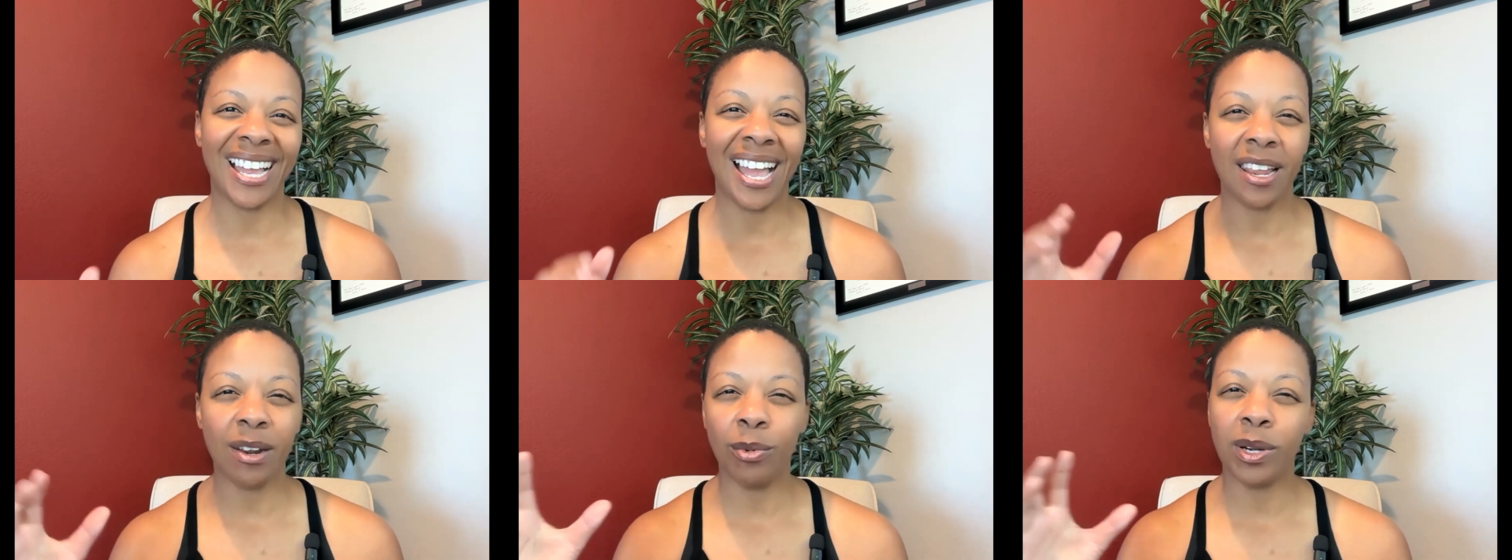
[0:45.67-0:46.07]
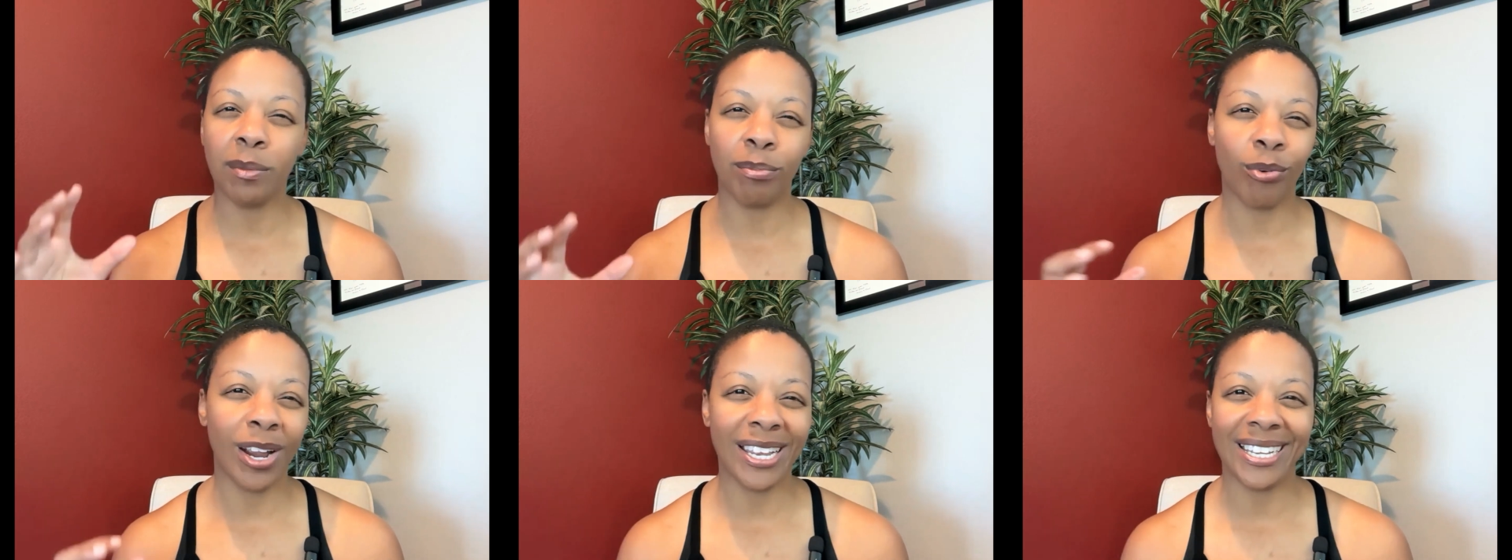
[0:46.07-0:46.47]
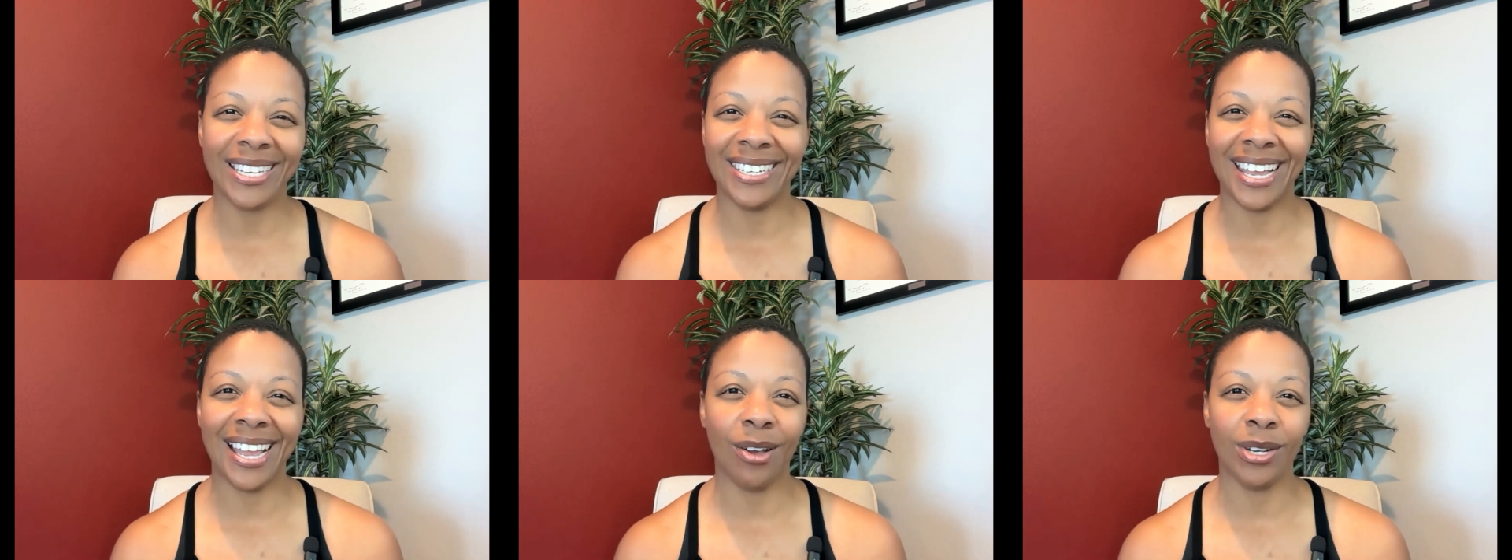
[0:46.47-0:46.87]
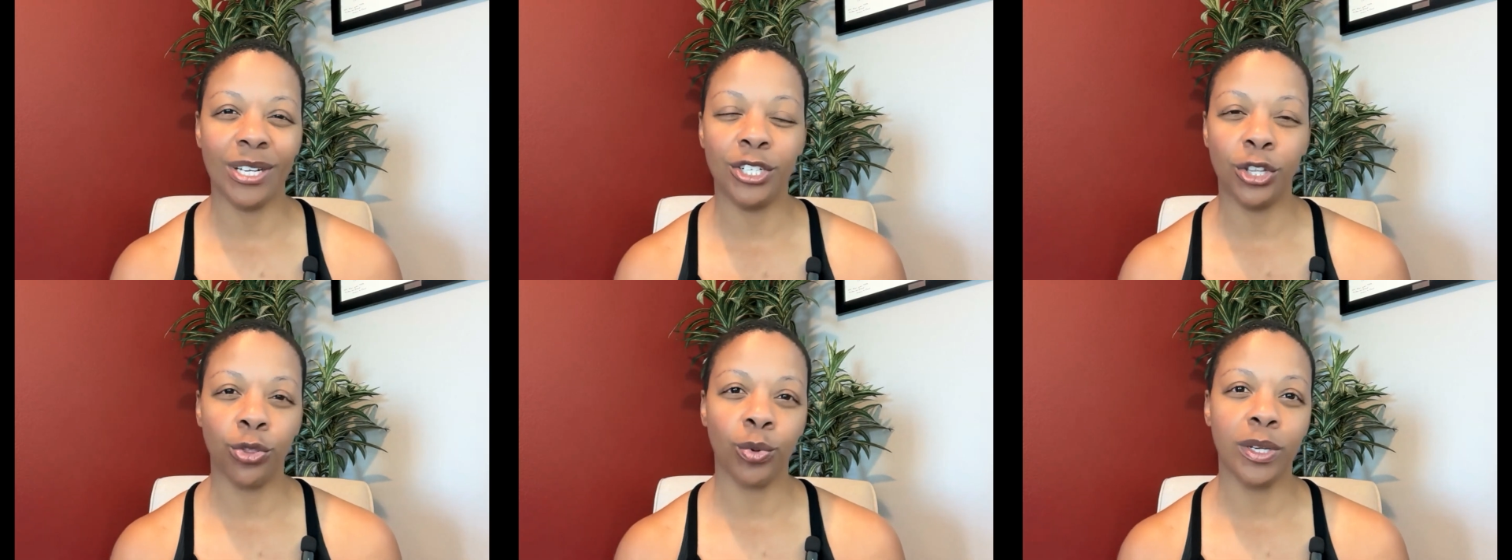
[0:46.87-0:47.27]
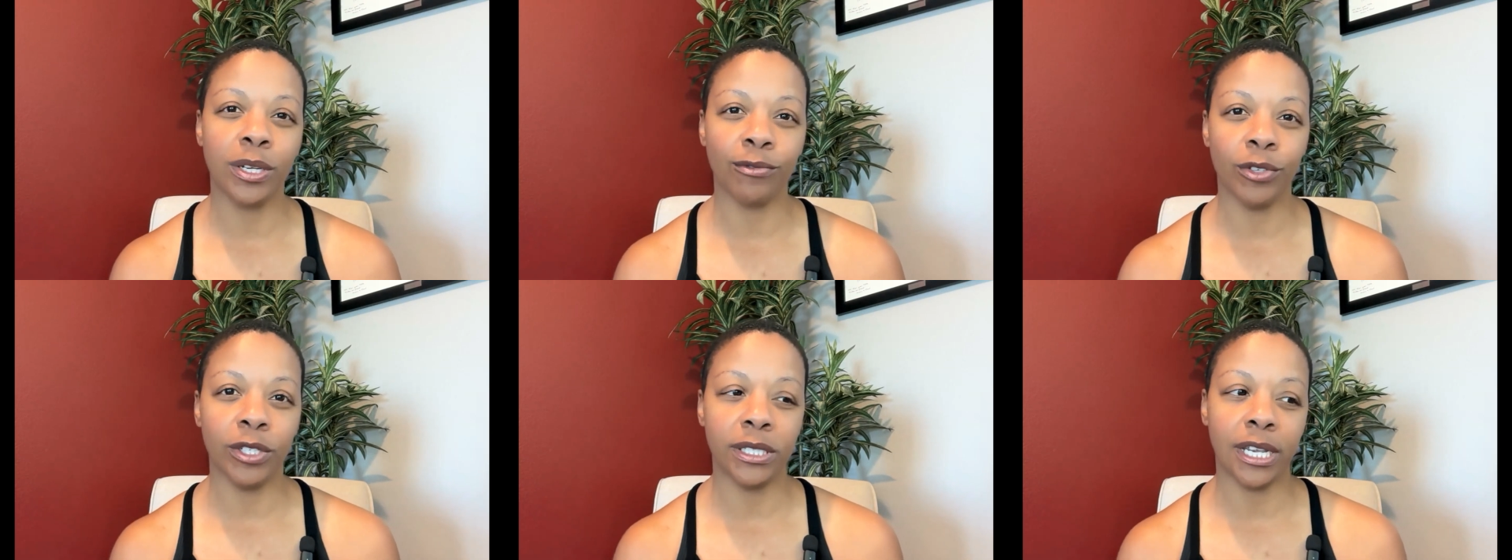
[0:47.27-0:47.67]
I kind of want to break it down into three
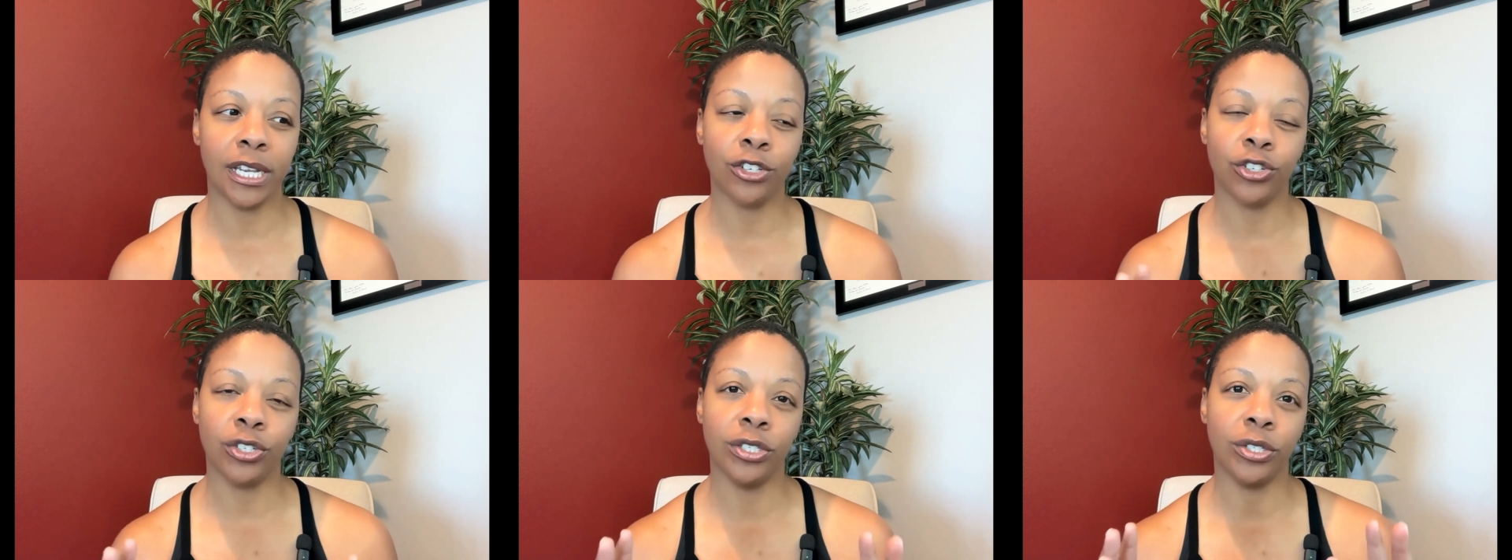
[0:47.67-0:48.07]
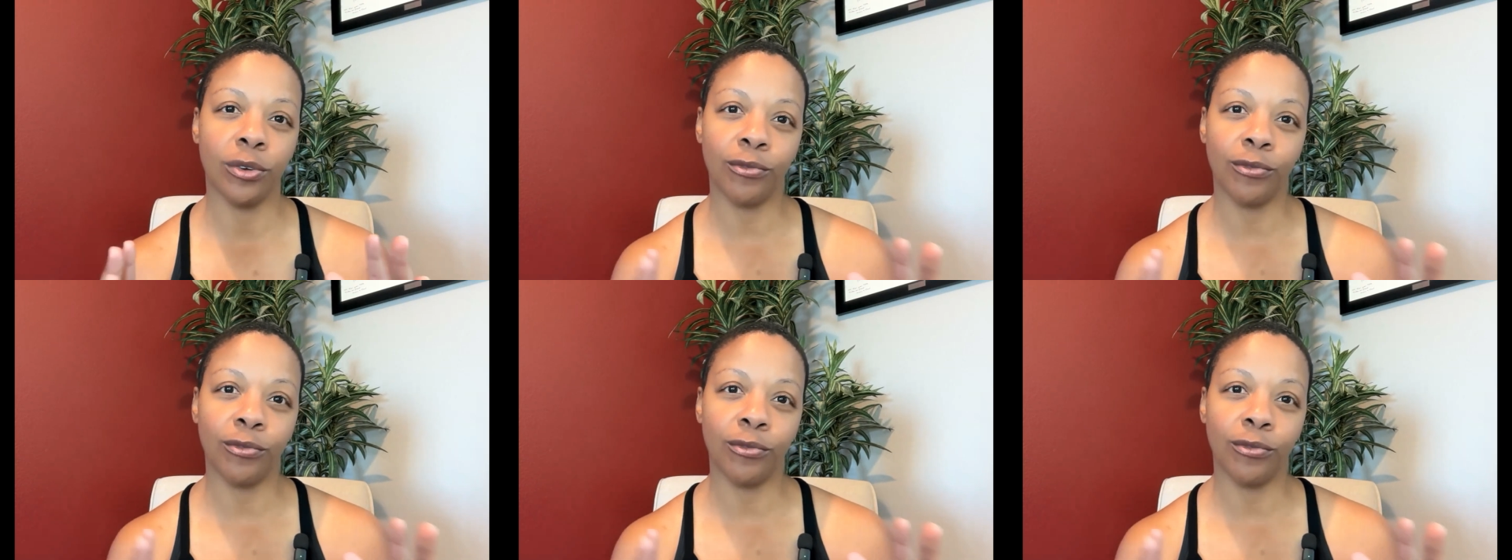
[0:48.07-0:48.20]
different sections.